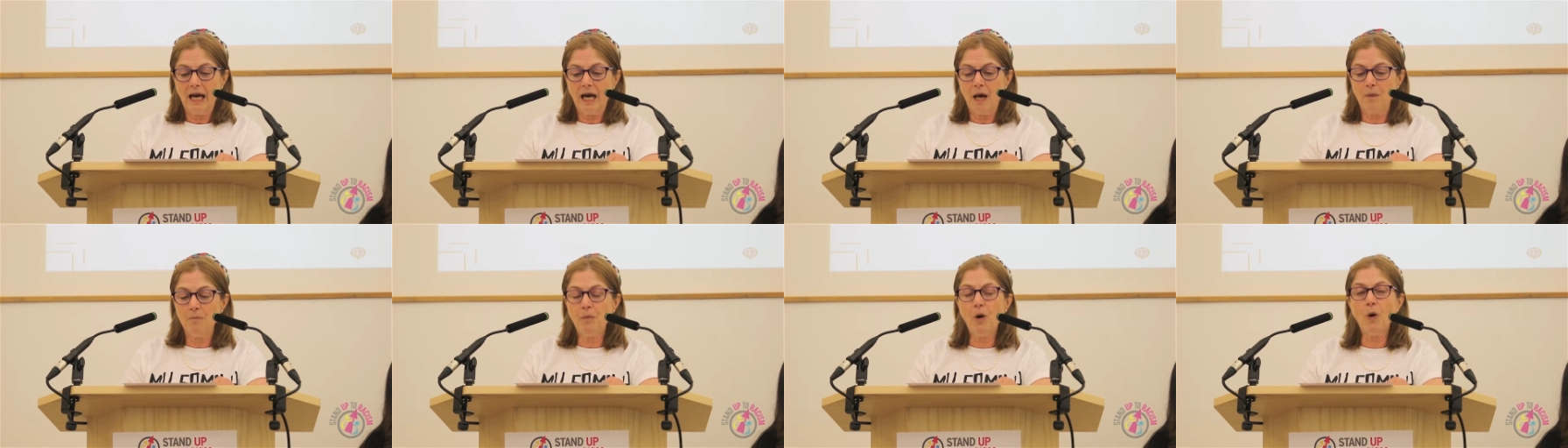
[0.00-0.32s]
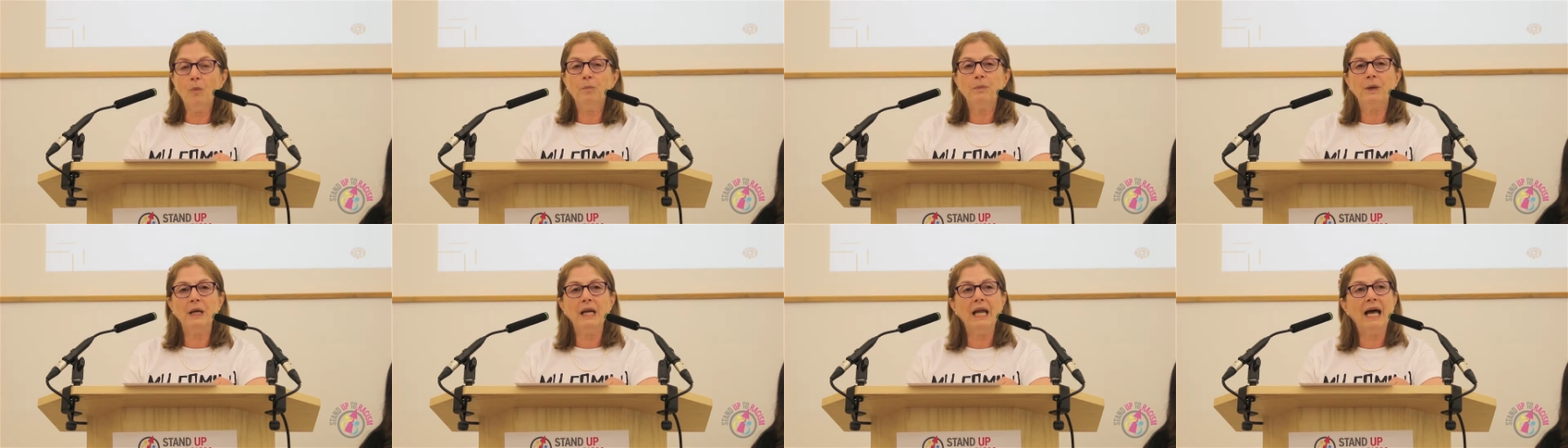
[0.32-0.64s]
A
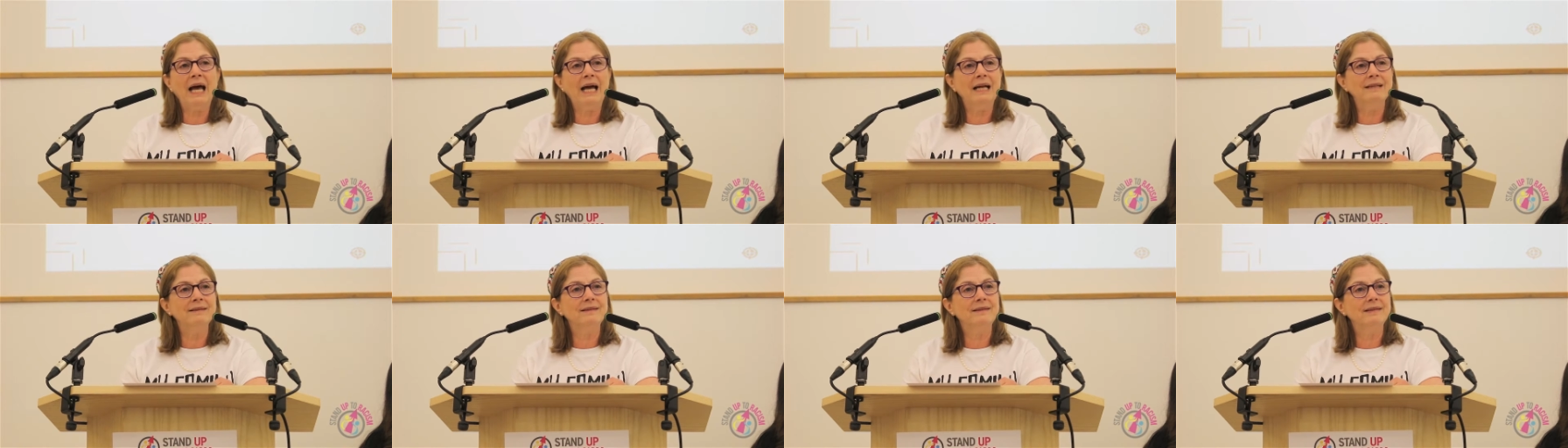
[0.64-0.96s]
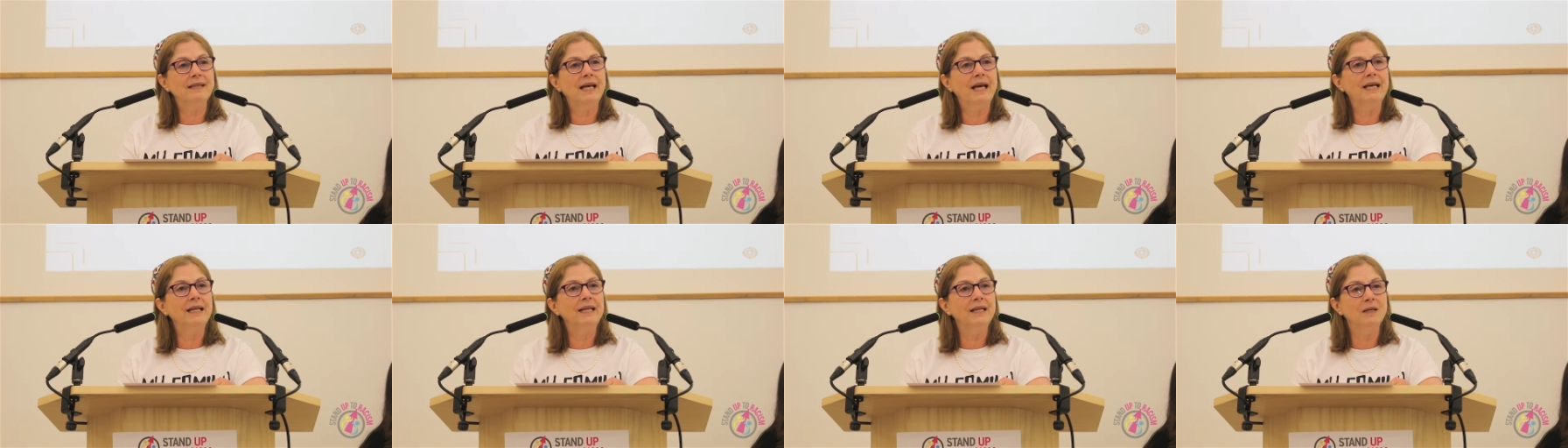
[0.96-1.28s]
popular
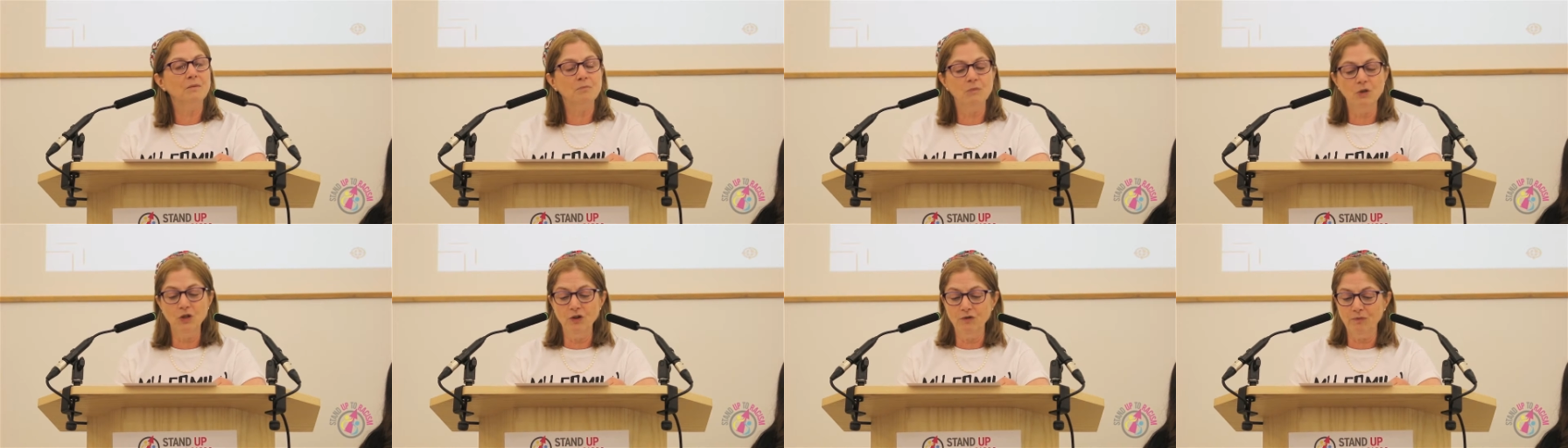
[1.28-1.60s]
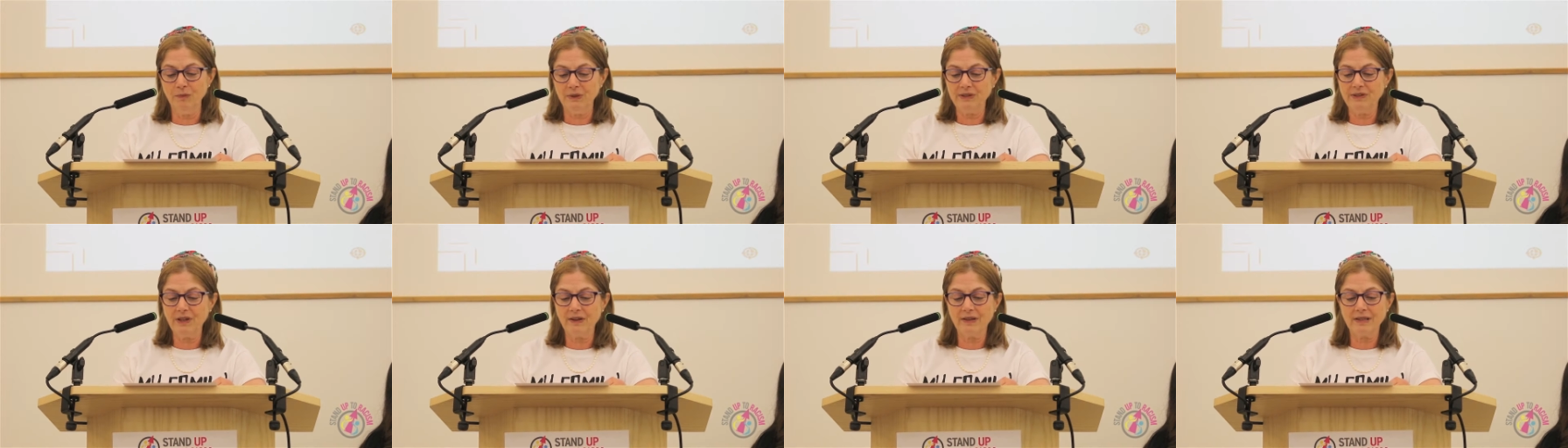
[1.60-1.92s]
anti-alien
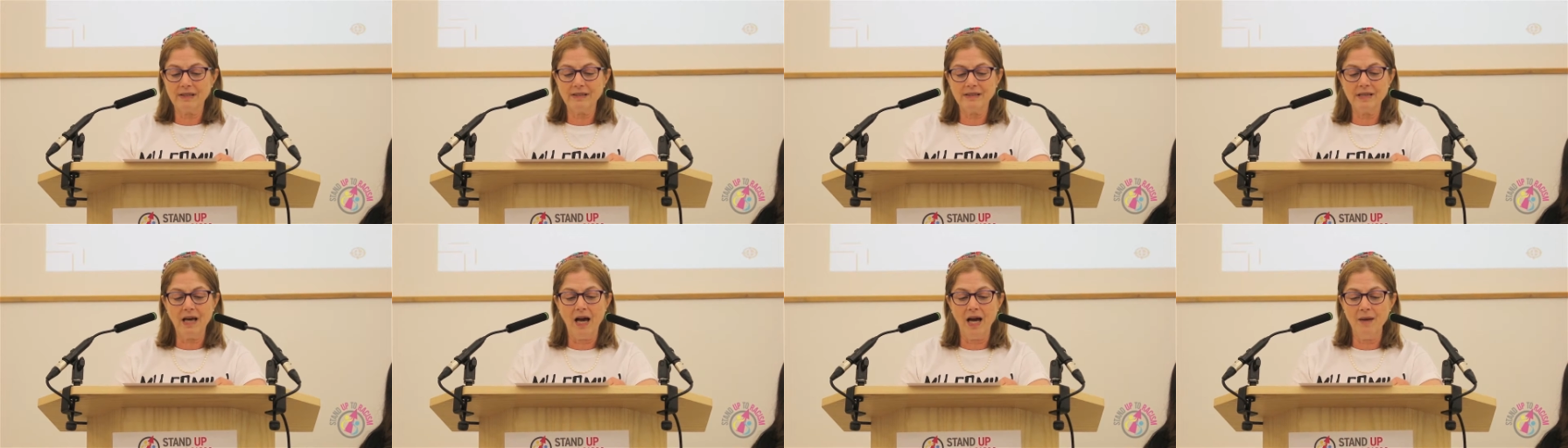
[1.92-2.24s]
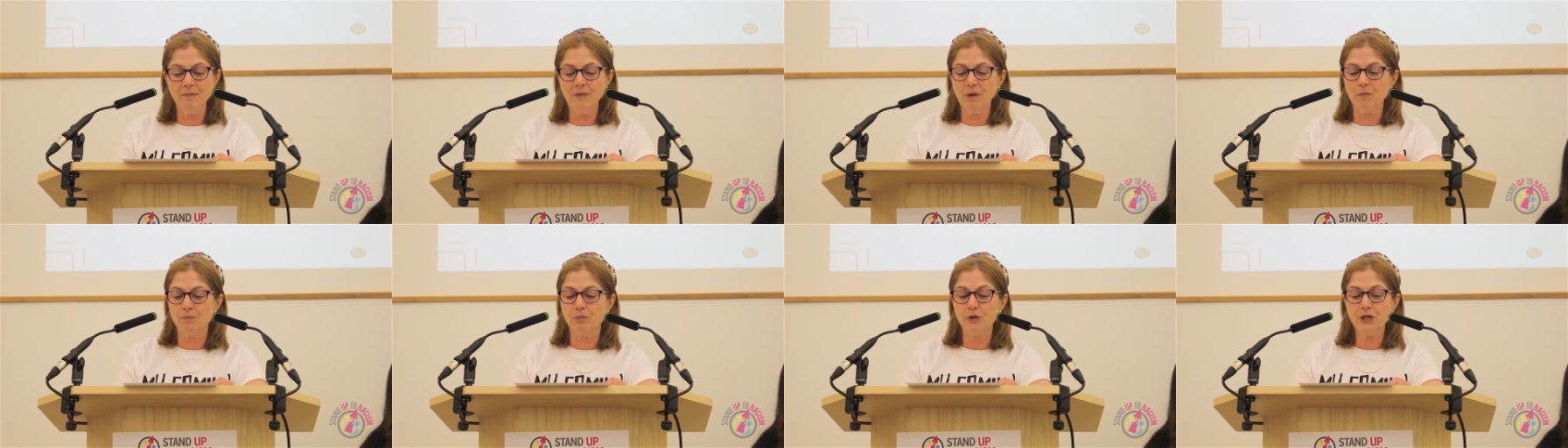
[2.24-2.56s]
movement at the
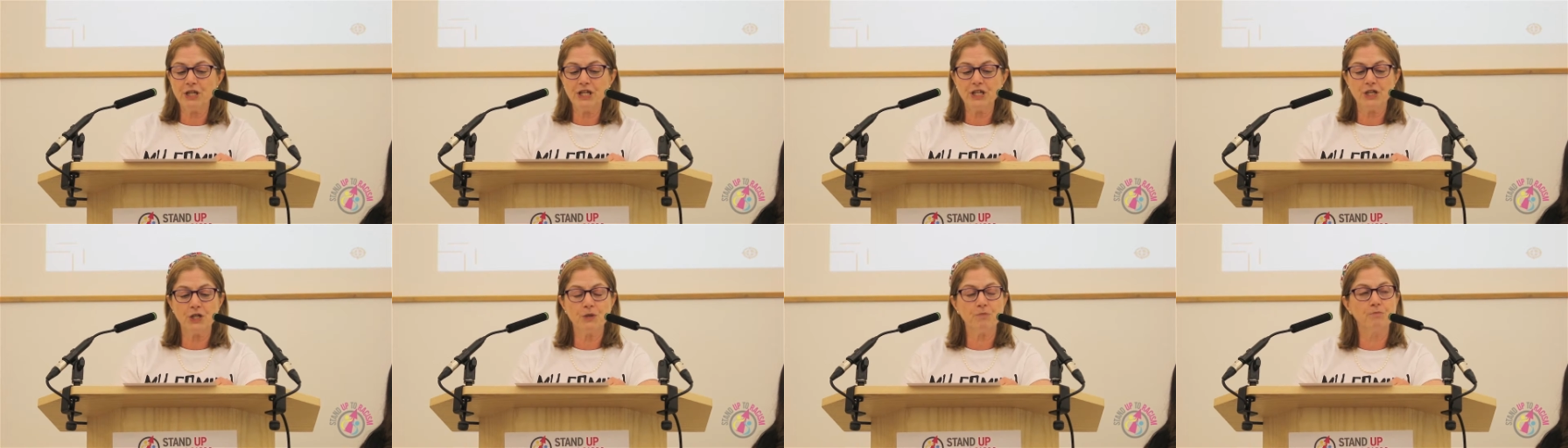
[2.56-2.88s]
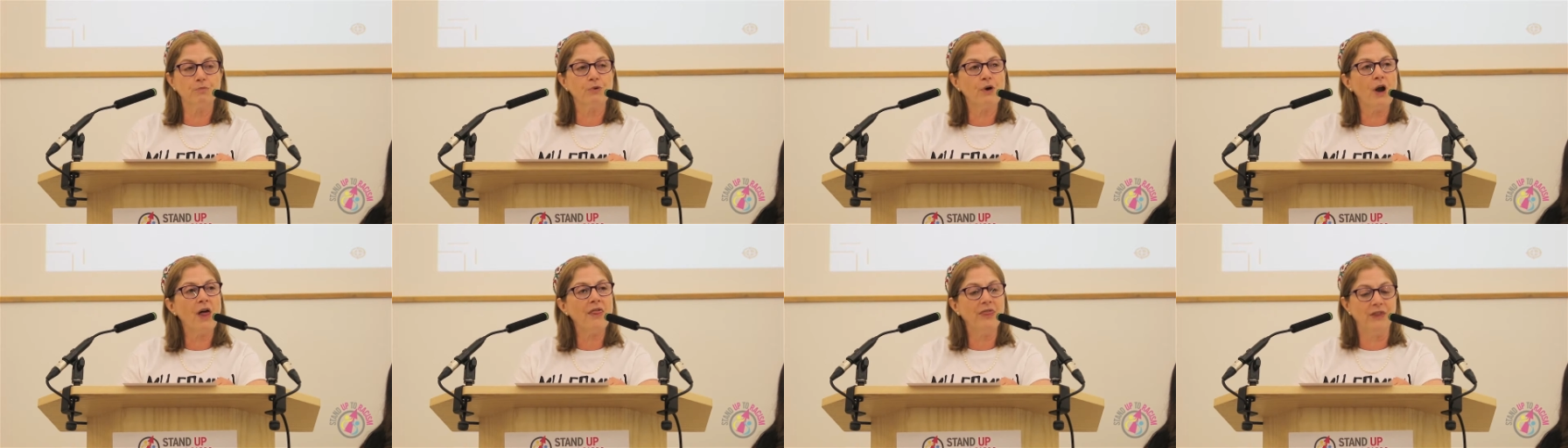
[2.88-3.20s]
time, the British
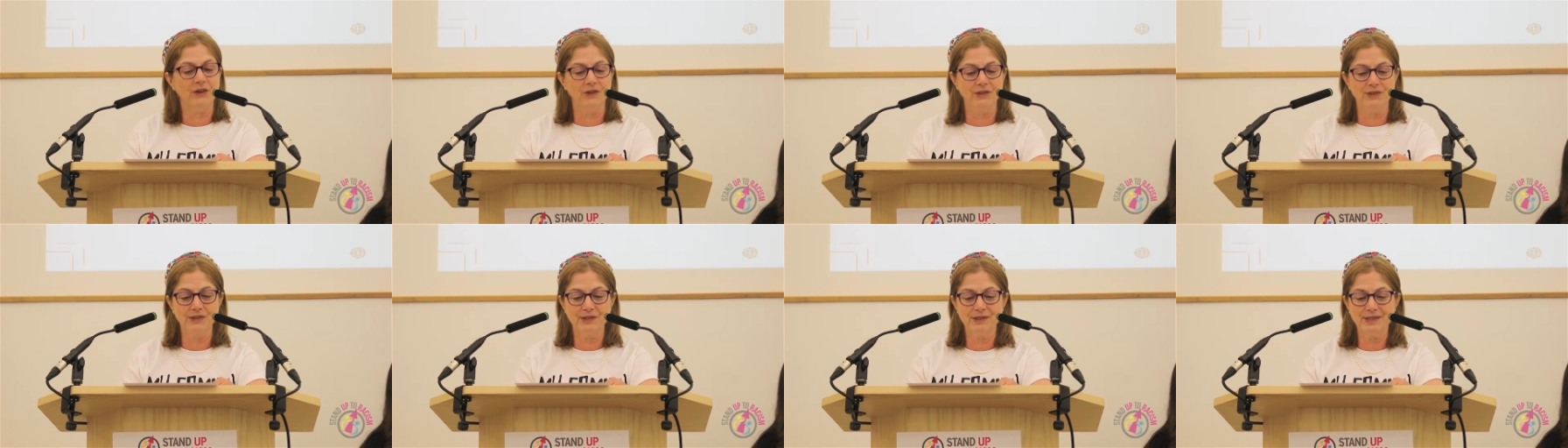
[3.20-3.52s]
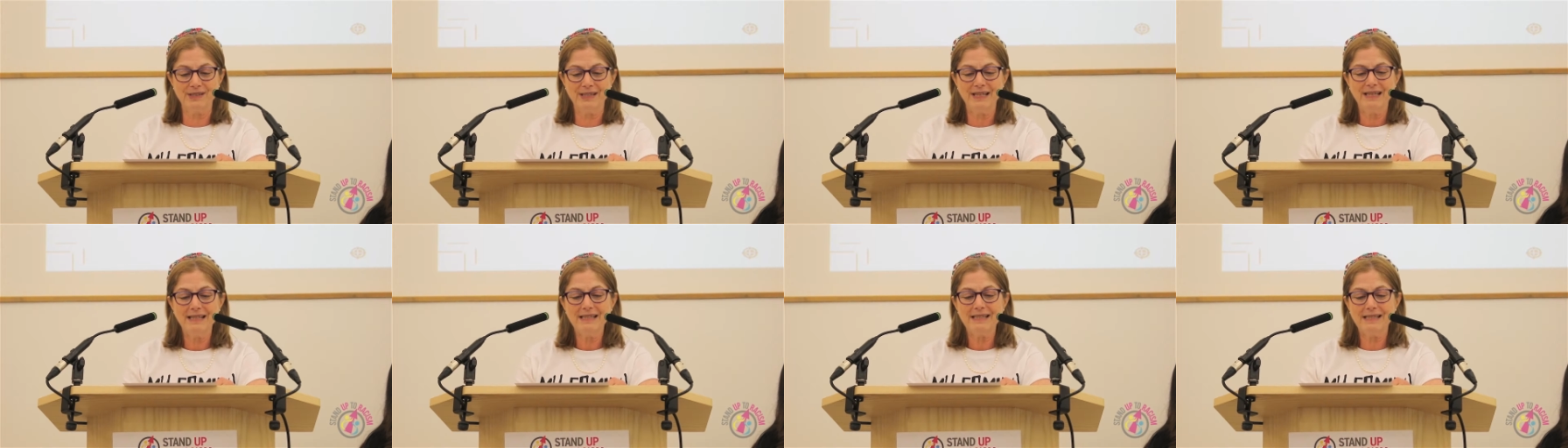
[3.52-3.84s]
Brothers,